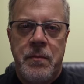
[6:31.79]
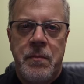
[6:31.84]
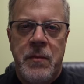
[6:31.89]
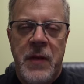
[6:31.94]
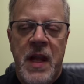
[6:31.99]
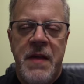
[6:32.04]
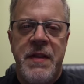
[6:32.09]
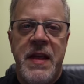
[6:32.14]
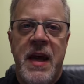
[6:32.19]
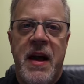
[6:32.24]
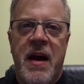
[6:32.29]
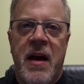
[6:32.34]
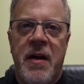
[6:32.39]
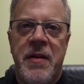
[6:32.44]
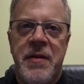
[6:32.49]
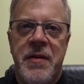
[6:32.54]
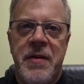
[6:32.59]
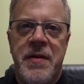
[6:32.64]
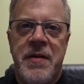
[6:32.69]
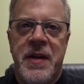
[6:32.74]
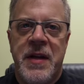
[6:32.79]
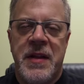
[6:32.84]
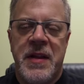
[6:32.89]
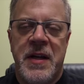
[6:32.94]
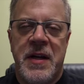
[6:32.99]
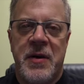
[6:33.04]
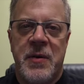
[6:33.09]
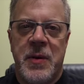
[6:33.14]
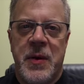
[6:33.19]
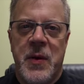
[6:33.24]
And the other thing that
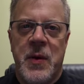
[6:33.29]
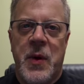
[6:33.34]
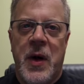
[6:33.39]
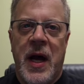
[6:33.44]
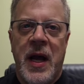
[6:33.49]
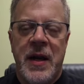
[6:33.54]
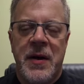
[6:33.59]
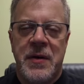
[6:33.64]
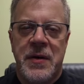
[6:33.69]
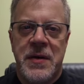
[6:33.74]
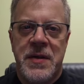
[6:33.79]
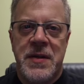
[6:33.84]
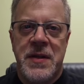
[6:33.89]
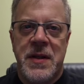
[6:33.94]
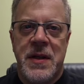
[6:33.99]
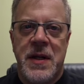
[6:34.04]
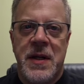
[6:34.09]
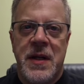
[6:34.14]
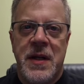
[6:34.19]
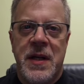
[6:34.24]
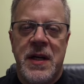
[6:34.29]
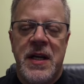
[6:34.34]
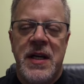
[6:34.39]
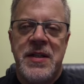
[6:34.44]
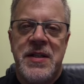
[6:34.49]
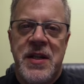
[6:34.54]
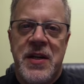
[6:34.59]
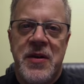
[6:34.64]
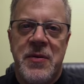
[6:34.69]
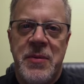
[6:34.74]
it requires is
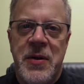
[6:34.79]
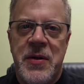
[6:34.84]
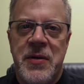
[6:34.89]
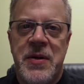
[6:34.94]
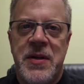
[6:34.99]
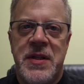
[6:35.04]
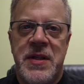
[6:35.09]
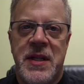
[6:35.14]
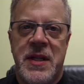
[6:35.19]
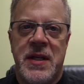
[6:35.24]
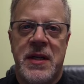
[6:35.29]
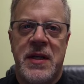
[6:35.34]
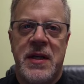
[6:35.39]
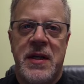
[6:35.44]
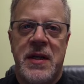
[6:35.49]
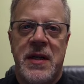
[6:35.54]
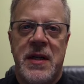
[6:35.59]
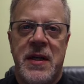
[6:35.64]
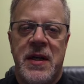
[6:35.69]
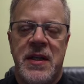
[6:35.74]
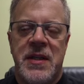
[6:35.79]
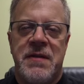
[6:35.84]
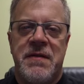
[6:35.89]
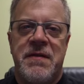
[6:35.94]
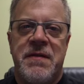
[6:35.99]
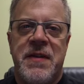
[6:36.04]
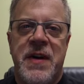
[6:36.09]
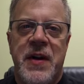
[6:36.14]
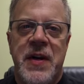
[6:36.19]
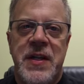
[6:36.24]
a community. It's
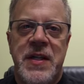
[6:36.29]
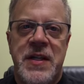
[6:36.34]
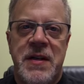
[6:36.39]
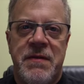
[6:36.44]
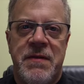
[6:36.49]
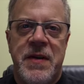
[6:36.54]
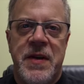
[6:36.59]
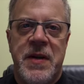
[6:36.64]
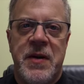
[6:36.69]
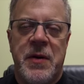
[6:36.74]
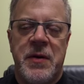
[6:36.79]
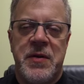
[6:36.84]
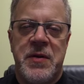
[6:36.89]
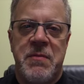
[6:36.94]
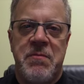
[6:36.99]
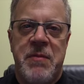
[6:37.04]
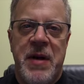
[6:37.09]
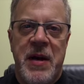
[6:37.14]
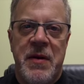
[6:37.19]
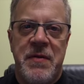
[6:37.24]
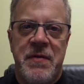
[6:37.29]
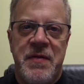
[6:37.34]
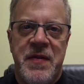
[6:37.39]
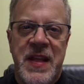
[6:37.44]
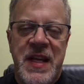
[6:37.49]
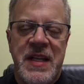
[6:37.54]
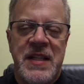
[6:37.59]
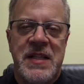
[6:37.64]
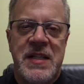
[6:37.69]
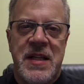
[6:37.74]
very difficult to bear
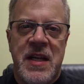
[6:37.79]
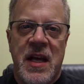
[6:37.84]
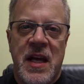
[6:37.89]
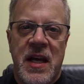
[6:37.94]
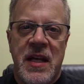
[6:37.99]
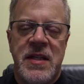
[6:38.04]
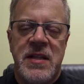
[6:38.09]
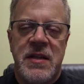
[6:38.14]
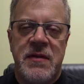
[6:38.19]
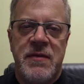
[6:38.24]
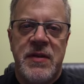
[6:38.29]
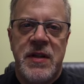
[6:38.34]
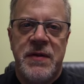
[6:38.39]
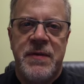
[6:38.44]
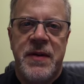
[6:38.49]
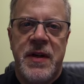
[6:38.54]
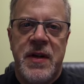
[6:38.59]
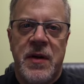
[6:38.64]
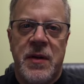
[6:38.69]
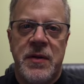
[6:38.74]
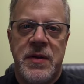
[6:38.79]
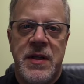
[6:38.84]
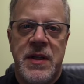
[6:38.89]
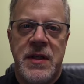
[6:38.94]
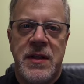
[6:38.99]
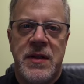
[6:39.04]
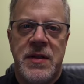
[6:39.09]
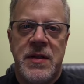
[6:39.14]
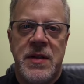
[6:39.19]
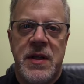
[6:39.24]
these kinds of
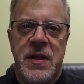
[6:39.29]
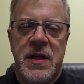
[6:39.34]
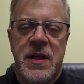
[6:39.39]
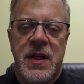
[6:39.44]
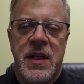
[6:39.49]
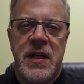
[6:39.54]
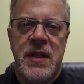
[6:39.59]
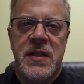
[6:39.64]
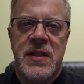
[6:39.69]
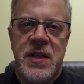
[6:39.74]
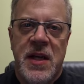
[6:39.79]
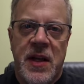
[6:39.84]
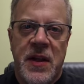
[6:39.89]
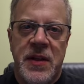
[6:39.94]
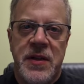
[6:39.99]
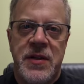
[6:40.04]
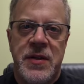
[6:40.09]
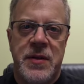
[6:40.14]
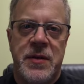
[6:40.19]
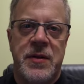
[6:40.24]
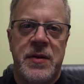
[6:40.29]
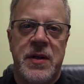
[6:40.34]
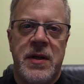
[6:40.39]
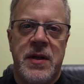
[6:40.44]
difficulties in solitude.